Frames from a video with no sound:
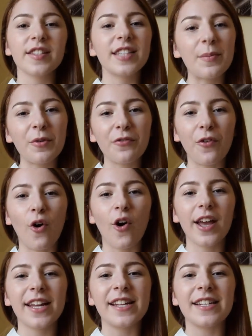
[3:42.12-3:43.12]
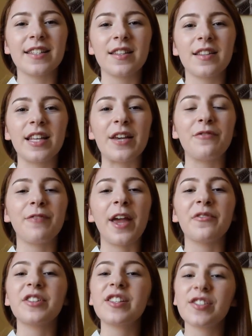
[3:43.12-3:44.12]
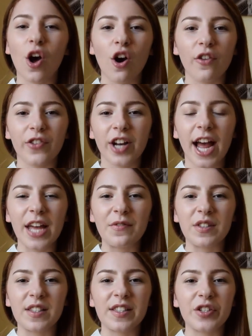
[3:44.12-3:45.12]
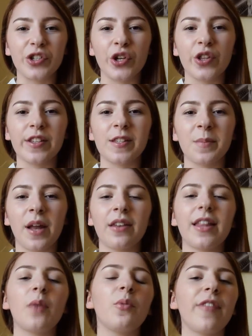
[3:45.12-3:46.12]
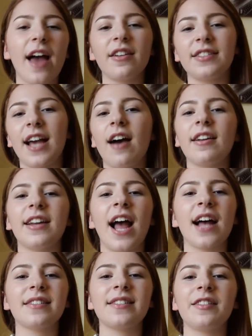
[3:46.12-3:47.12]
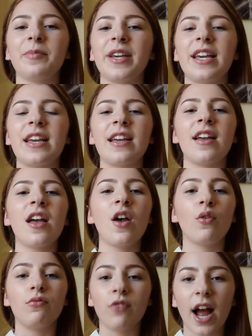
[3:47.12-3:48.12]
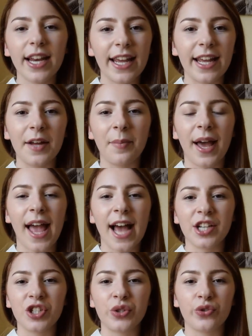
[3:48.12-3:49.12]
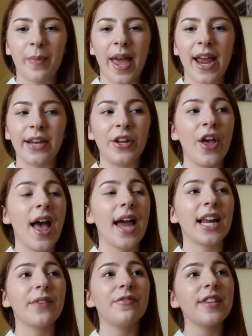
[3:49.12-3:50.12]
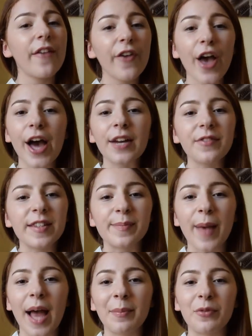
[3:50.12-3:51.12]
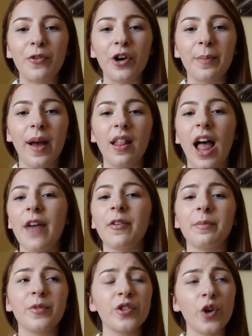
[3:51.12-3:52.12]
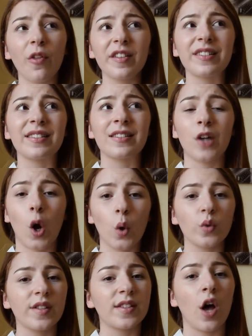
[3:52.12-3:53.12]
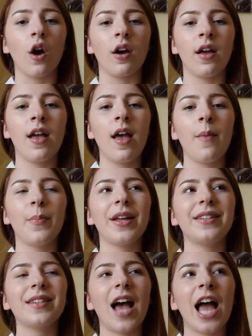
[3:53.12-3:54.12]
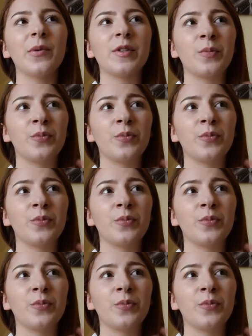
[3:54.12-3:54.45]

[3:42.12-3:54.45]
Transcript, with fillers: number four is the favourite song that I have listened to this month and without a doubt it has to be Right Here by Ashes Remain. And I've never heard of this band before in my life, I'm sure this is an old song, but I was